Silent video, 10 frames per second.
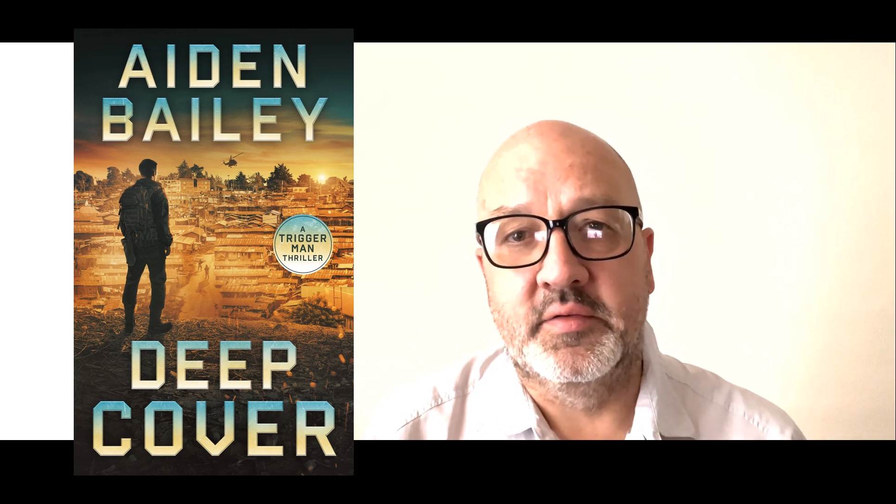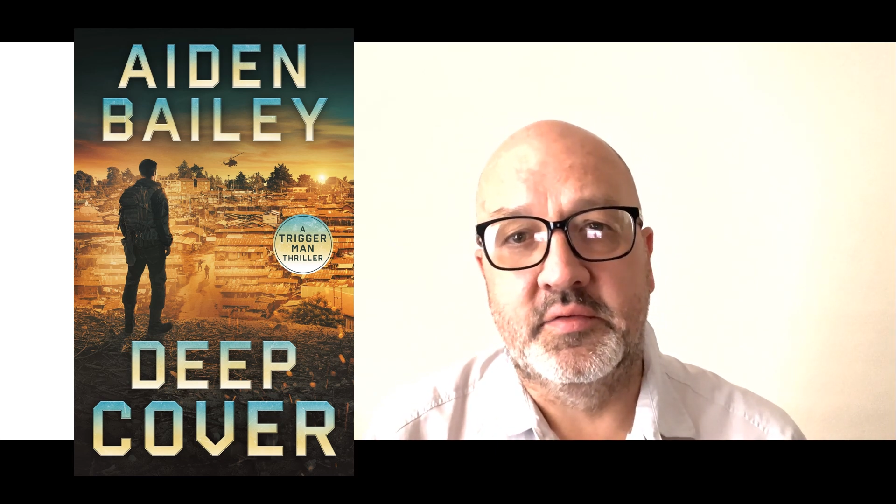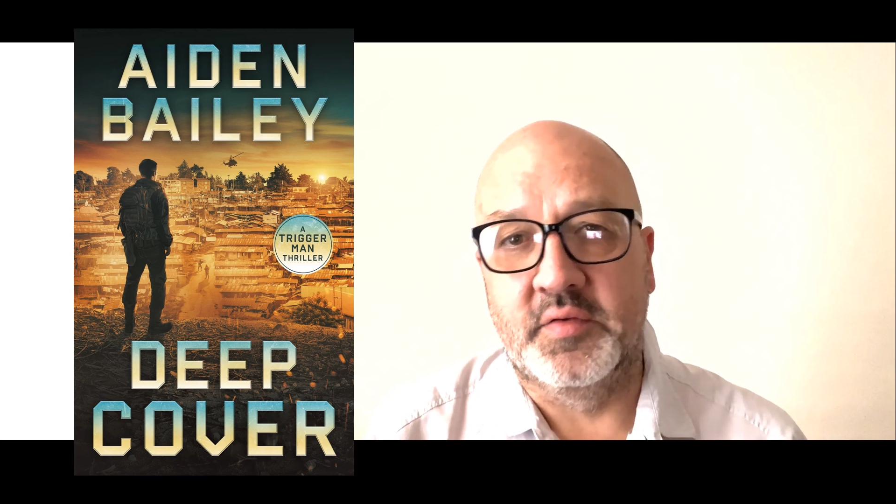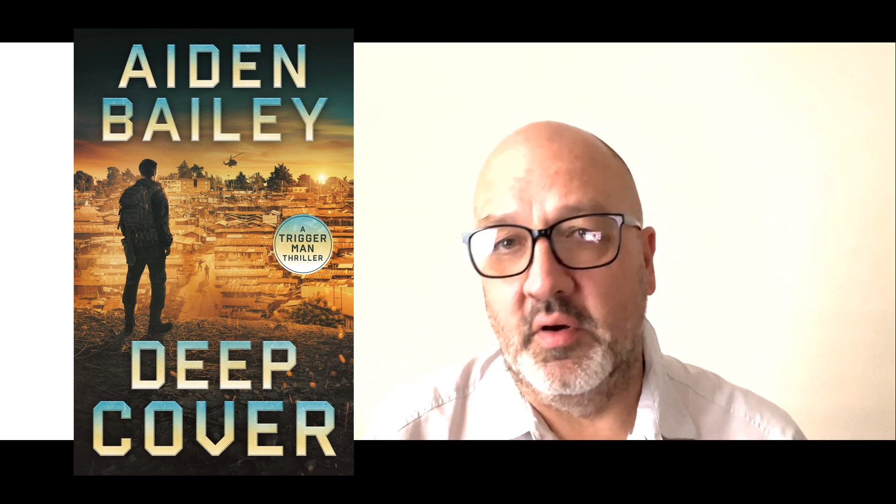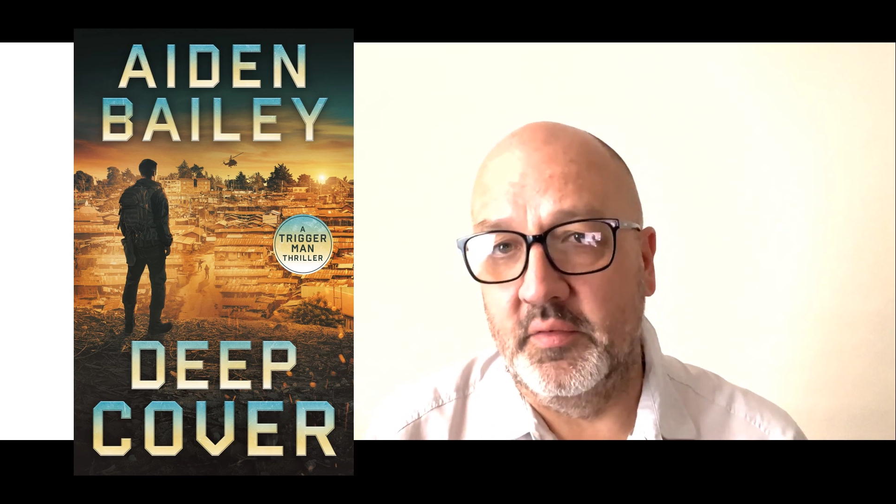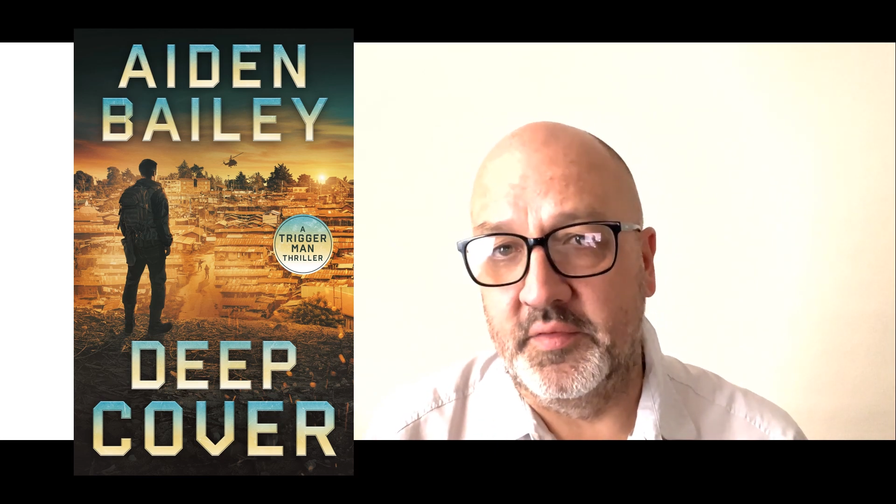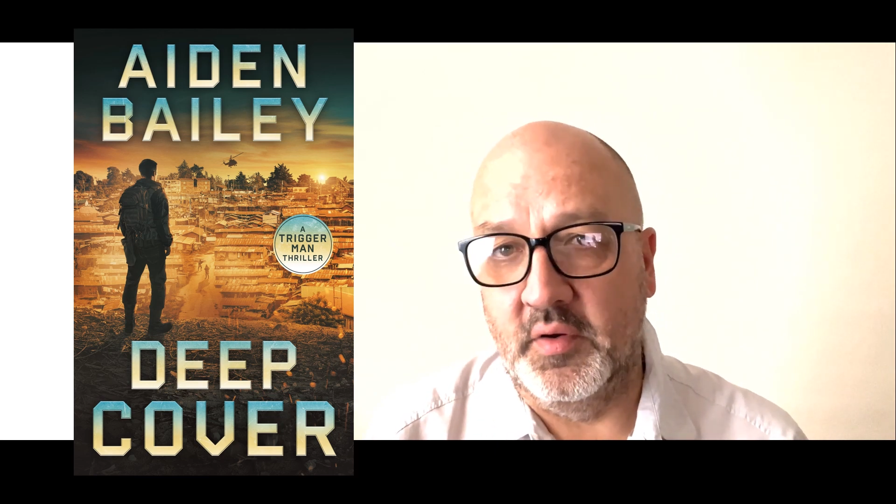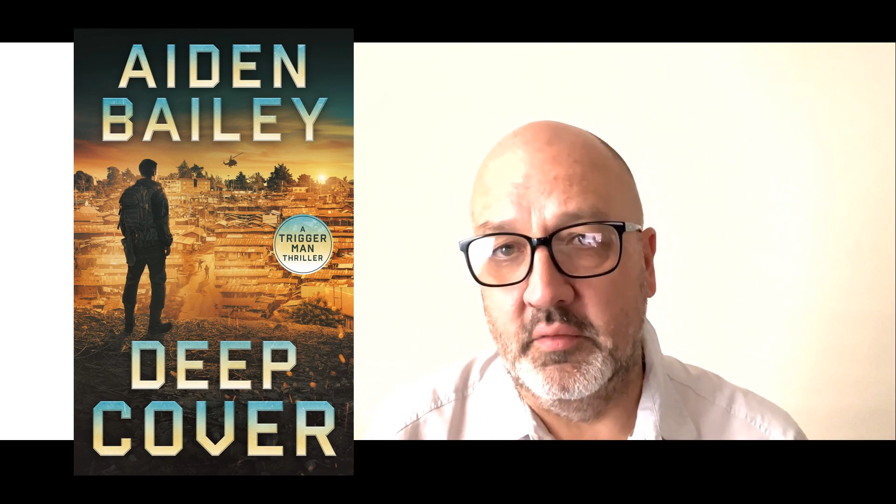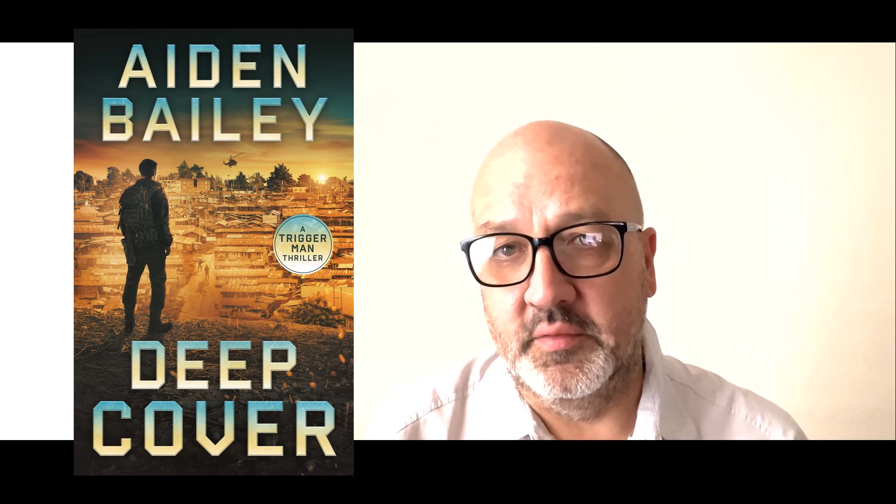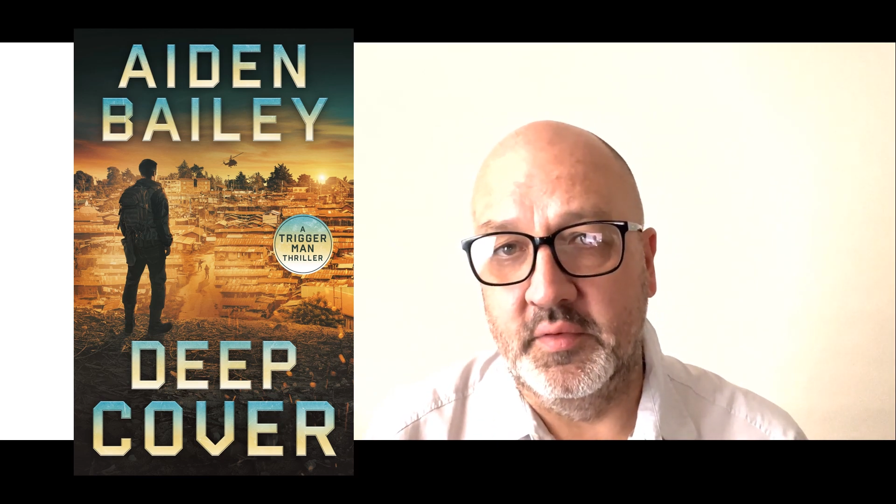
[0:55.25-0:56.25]
child
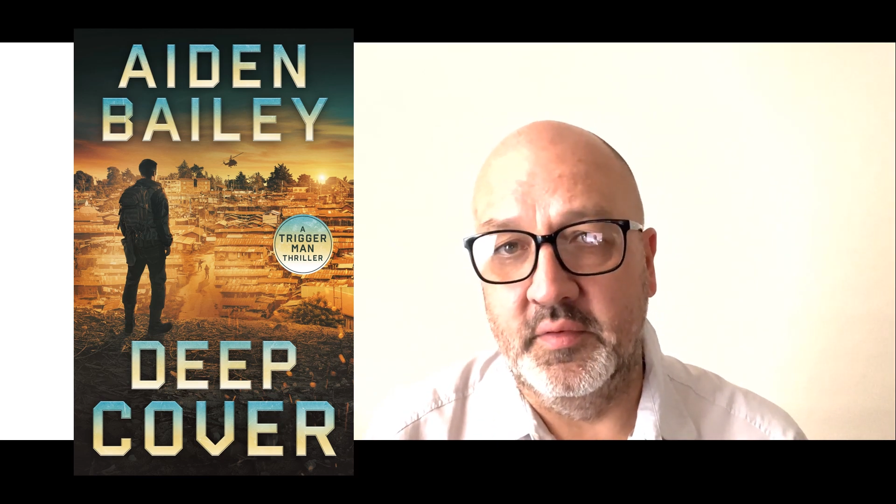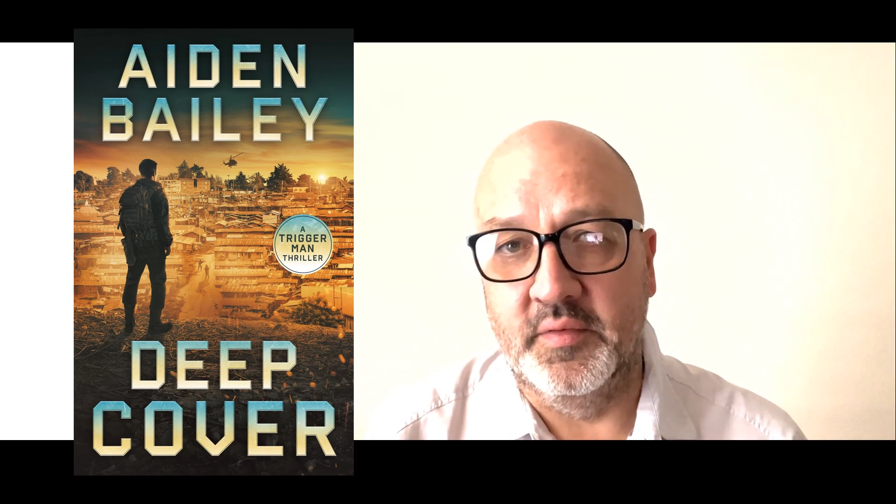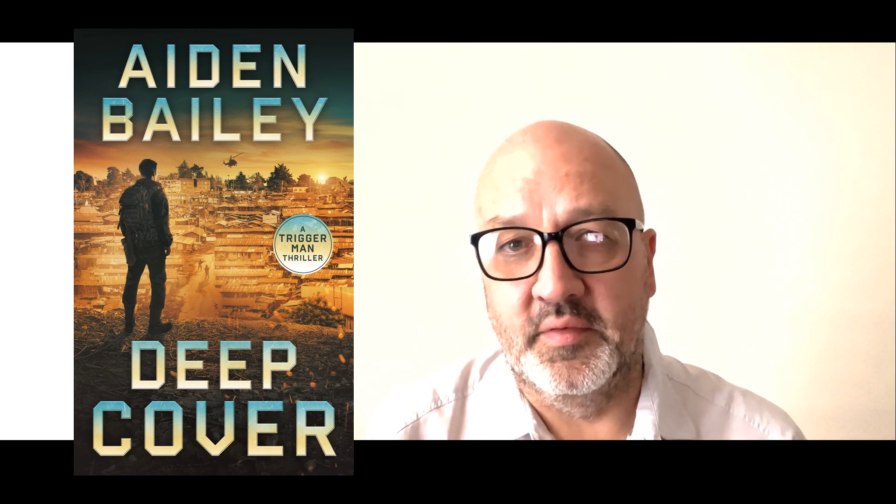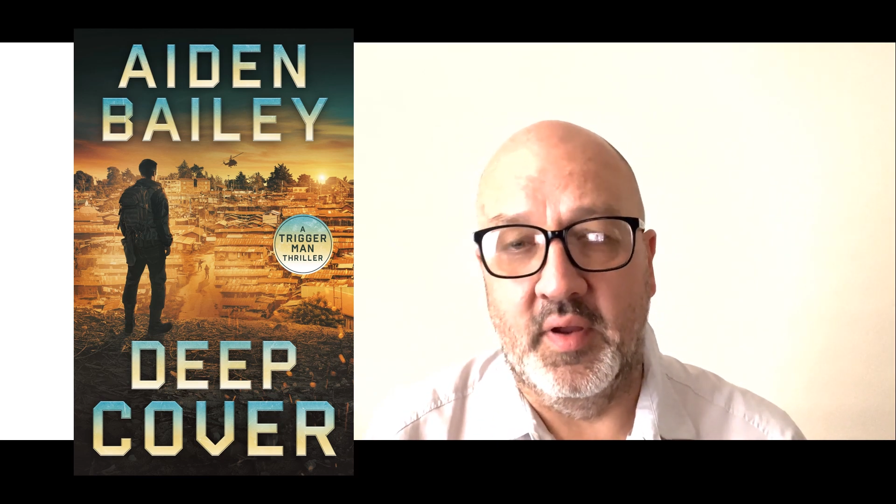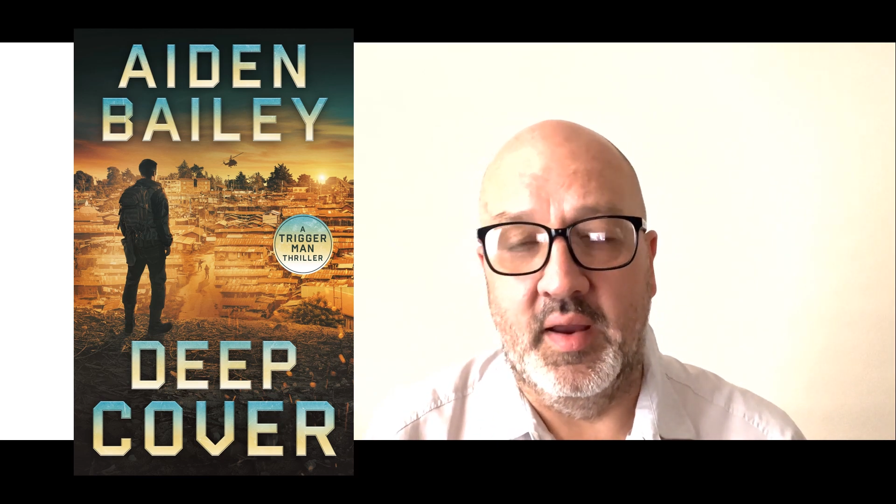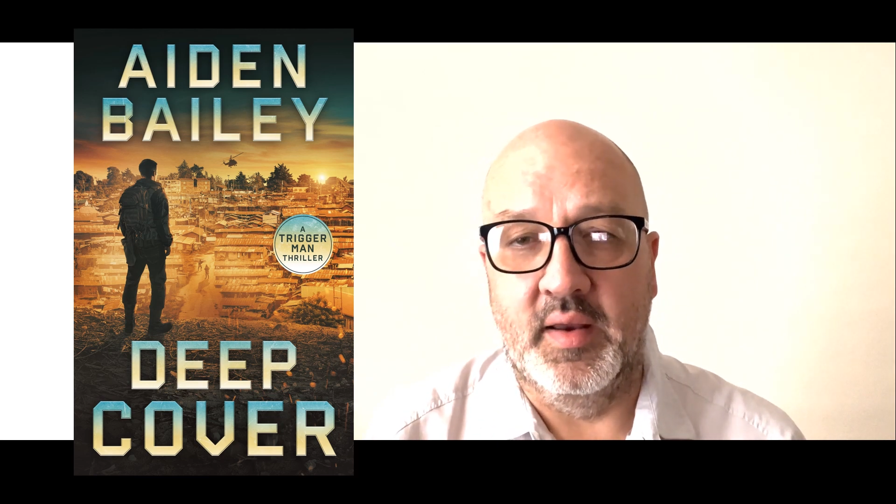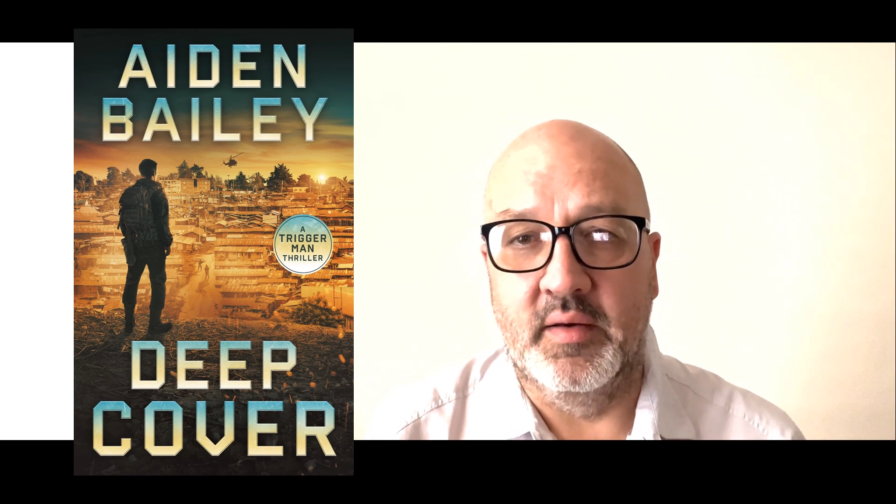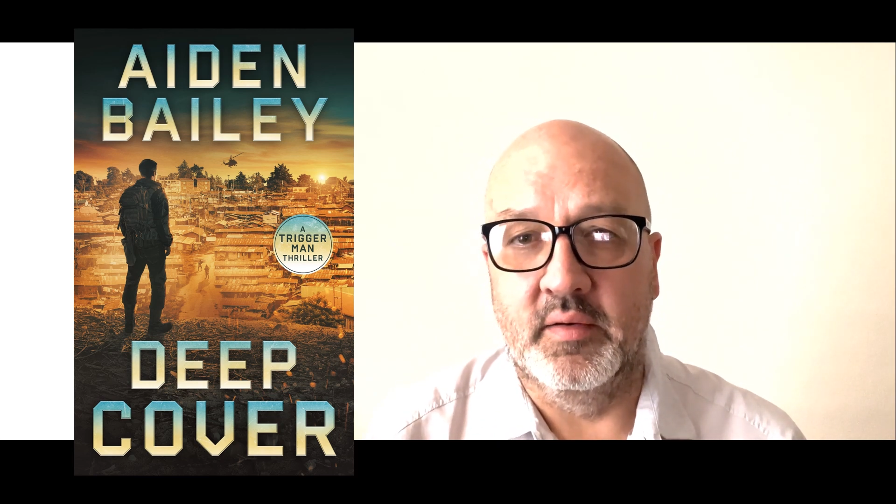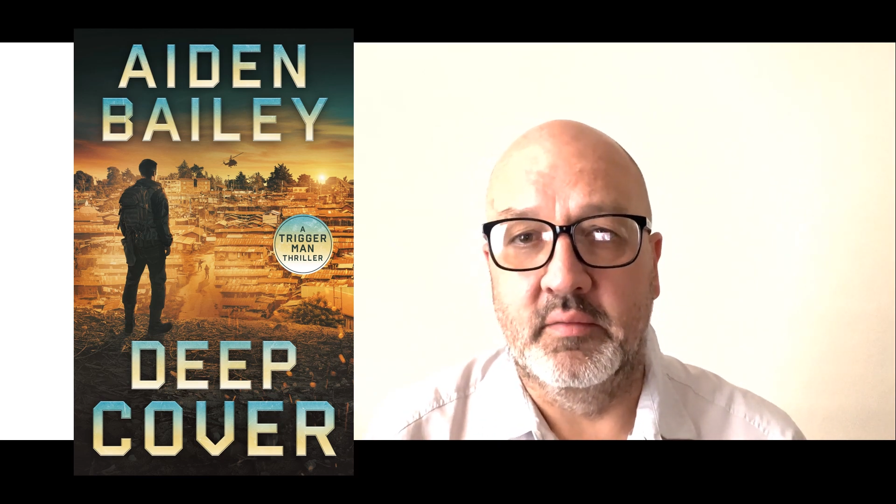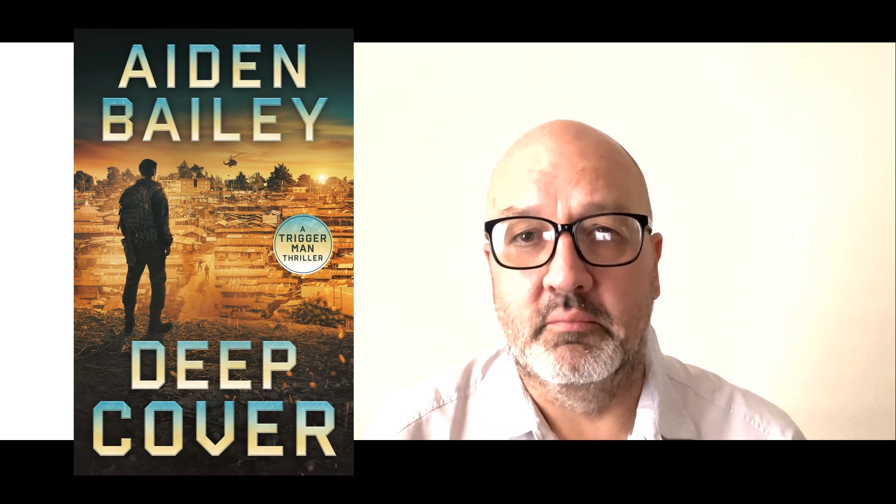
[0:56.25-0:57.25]
soldiers and